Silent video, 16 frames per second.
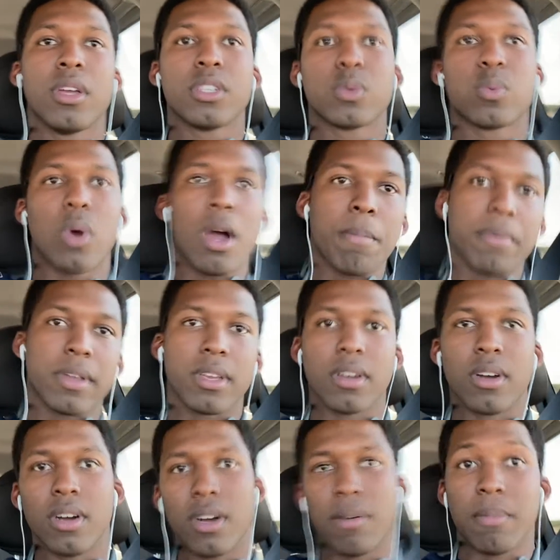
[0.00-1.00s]
swapping
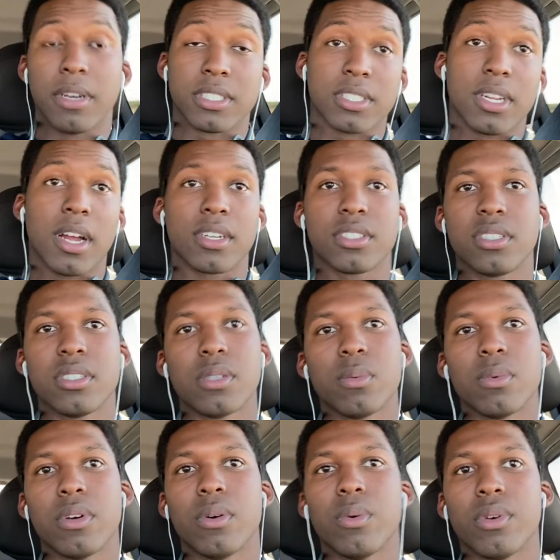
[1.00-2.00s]
my stock steering
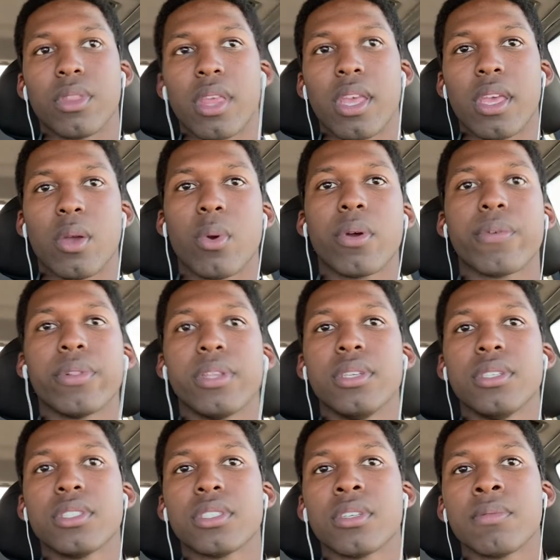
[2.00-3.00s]
wheel with a quick
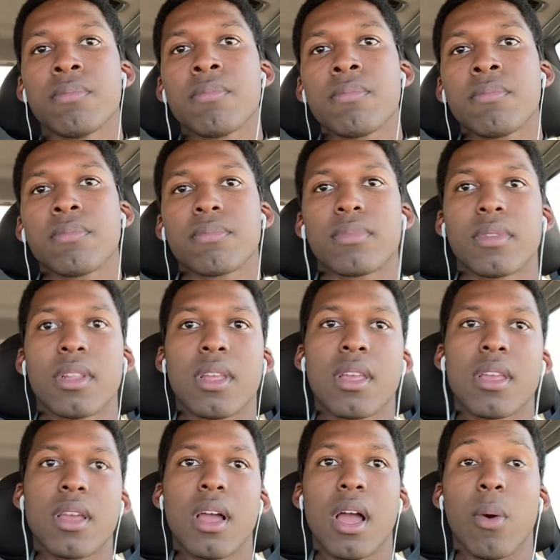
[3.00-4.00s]
release,
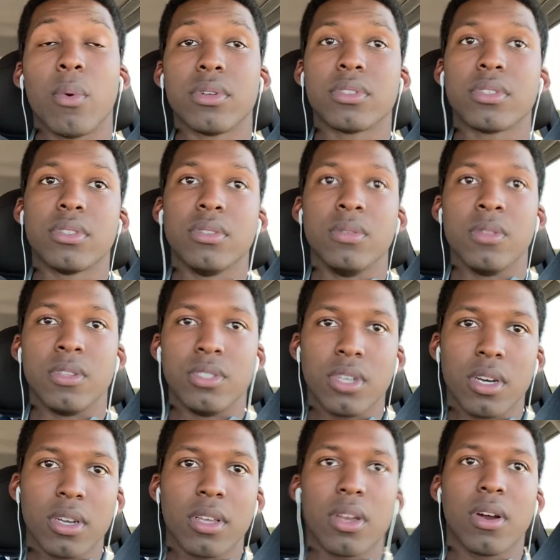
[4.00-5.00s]
I went to the
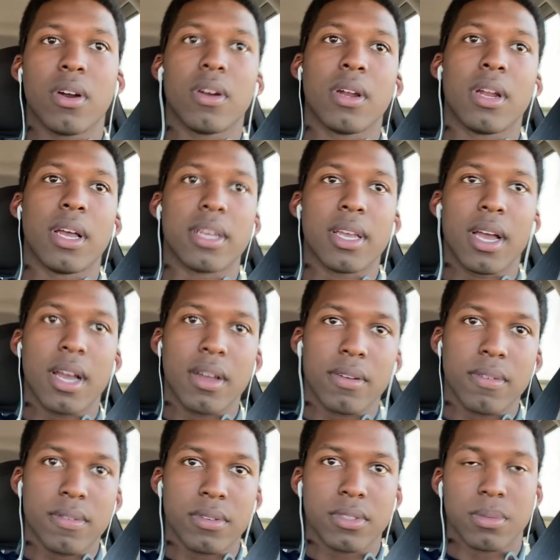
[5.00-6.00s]
junkyard and I got
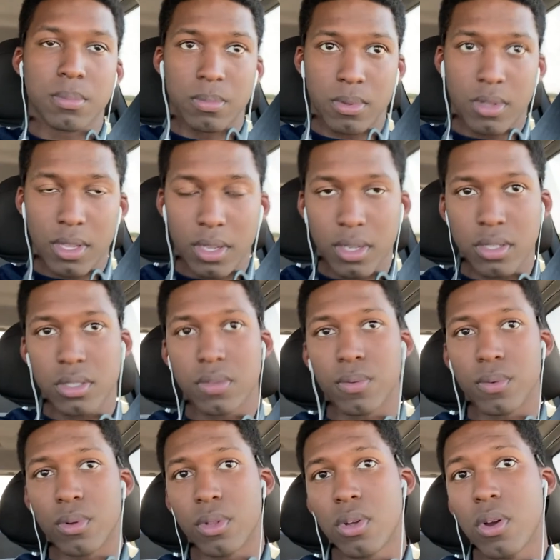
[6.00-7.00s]
some things
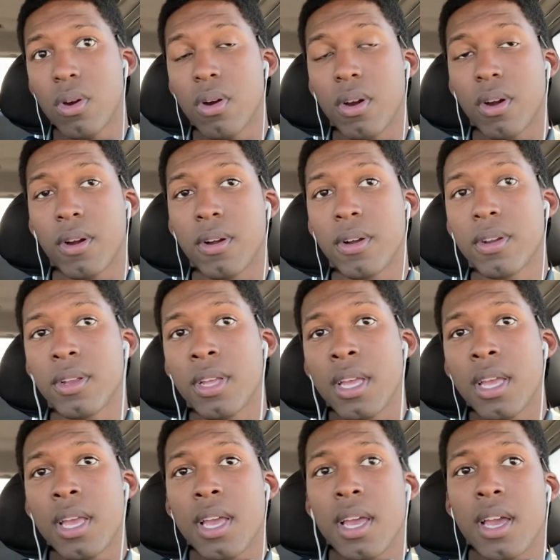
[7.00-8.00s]
for the car.
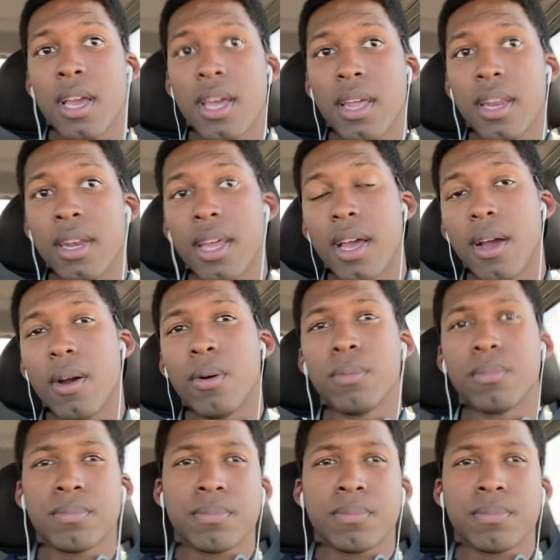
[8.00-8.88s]
Now,